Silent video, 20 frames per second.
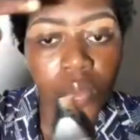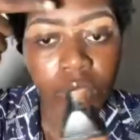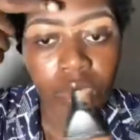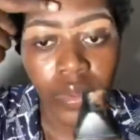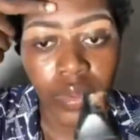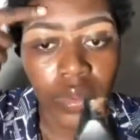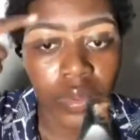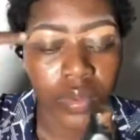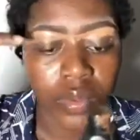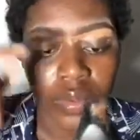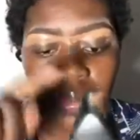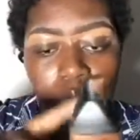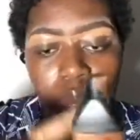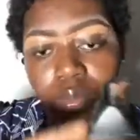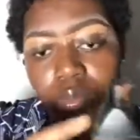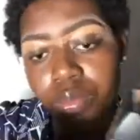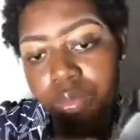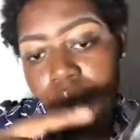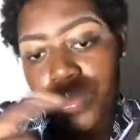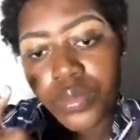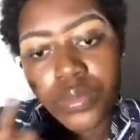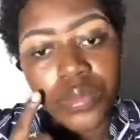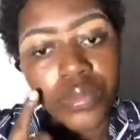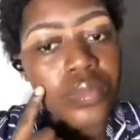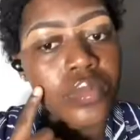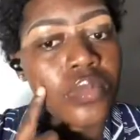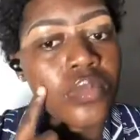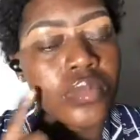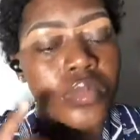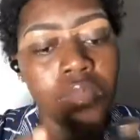And with the upper brows, I'm
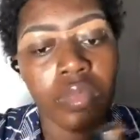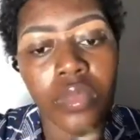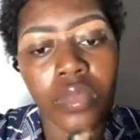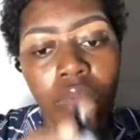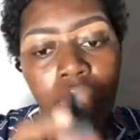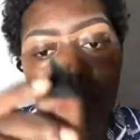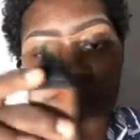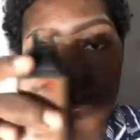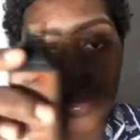using